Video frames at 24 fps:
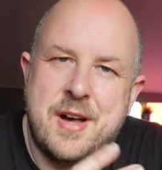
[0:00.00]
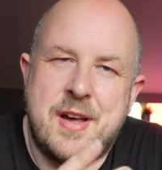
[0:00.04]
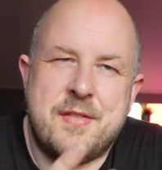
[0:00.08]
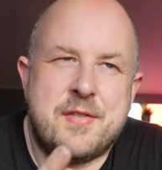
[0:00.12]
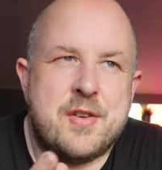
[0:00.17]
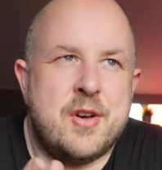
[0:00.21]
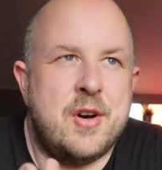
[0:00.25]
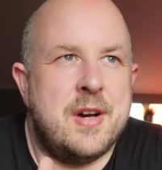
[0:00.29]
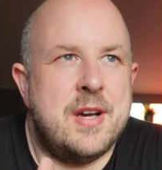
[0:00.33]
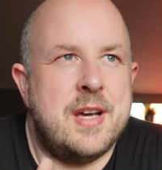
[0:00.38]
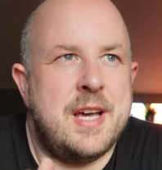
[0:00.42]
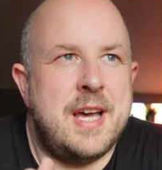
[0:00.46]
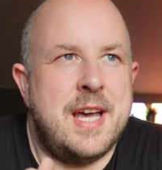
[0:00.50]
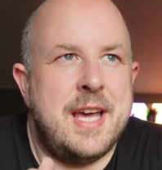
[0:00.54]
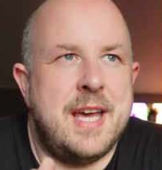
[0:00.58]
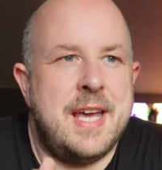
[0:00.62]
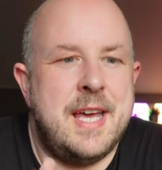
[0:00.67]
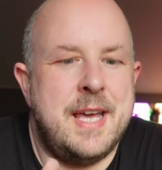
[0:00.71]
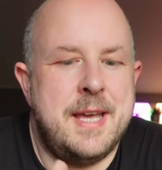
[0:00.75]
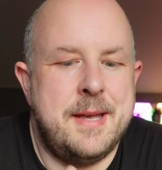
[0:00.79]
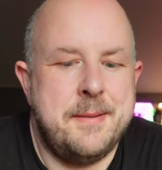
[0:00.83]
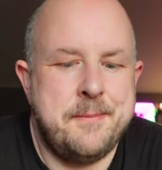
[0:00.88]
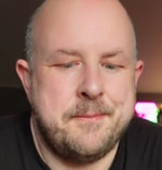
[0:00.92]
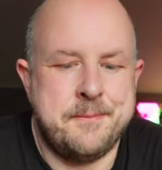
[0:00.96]
I've got
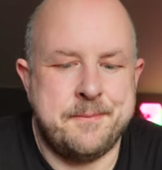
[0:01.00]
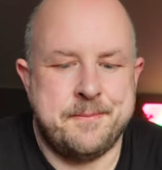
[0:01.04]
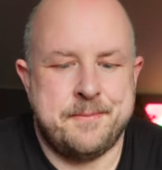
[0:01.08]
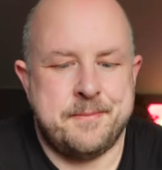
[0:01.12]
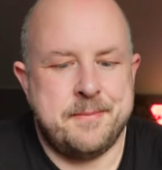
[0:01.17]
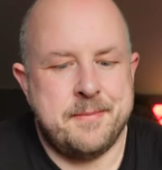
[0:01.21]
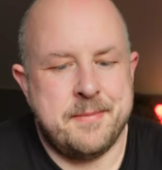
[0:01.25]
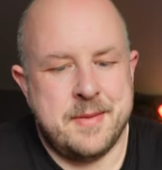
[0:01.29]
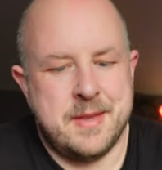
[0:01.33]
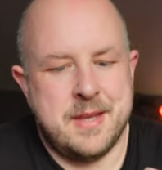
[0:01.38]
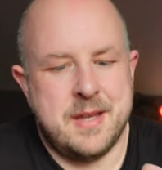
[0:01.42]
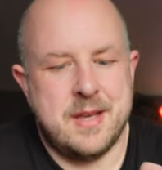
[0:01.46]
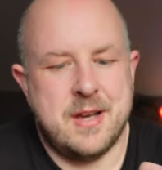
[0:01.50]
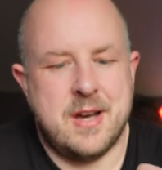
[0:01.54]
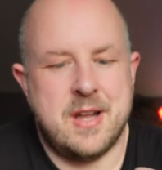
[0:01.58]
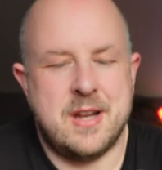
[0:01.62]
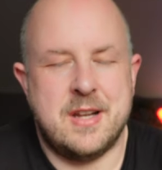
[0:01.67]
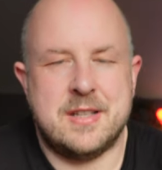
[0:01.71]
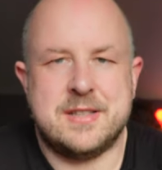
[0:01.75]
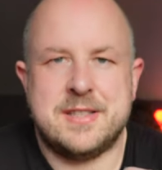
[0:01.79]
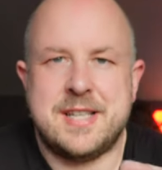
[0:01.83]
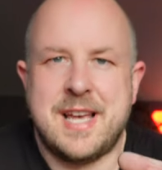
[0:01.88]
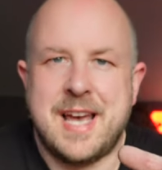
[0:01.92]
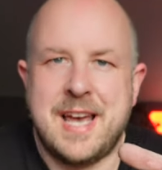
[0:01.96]
a
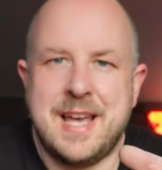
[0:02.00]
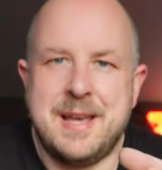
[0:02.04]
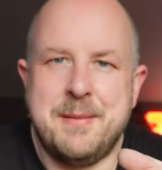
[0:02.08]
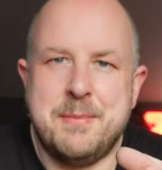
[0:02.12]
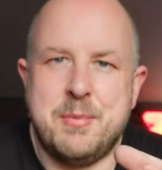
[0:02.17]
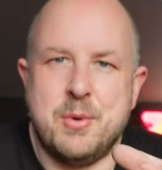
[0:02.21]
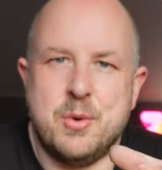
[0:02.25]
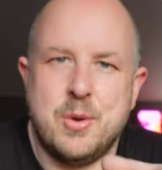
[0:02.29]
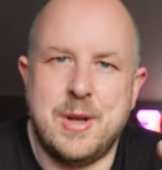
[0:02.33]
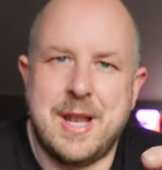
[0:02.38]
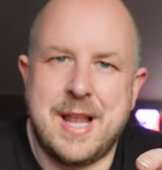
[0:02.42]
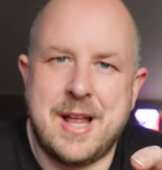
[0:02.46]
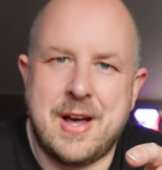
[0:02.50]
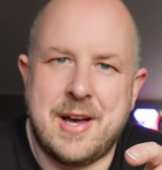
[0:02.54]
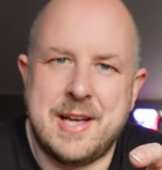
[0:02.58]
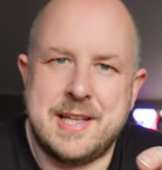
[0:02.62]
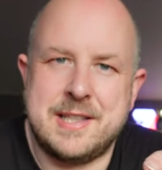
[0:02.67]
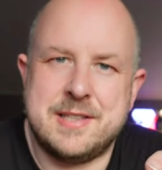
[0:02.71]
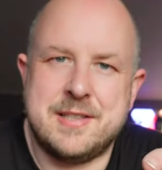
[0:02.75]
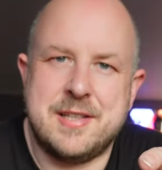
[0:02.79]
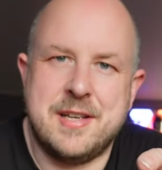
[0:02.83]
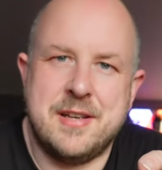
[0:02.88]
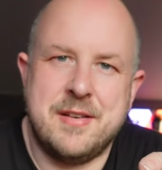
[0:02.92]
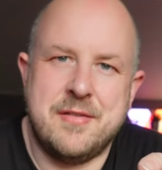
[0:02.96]
kind of table
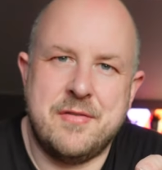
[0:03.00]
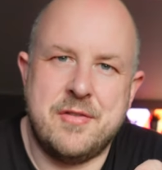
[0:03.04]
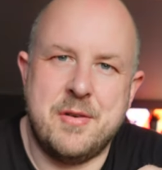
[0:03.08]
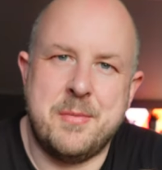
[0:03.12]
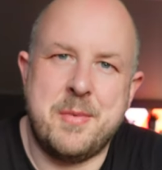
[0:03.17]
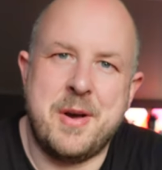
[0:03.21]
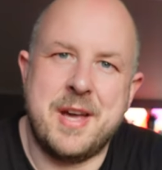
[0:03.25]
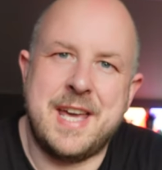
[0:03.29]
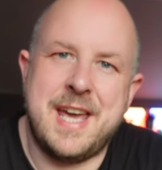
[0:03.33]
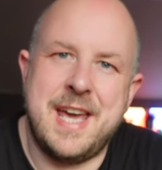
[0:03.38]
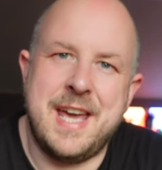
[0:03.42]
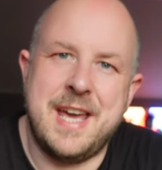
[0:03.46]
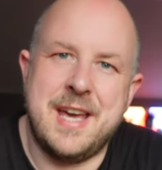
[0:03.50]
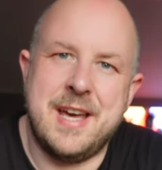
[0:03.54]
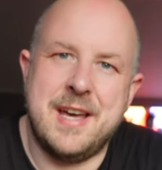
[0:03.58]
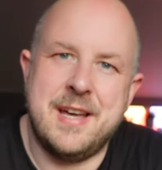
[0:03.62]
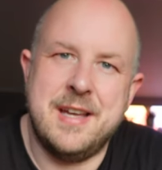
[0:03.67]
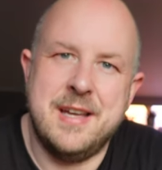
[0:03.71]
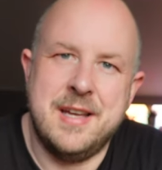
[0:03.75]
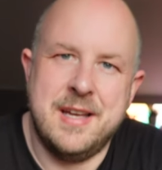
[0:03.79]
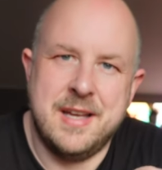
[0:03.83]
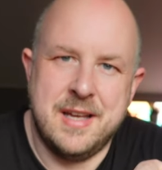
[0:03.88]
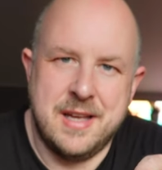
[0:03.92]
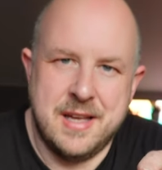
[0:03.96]
light from
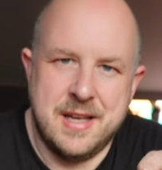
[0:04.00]
IKEA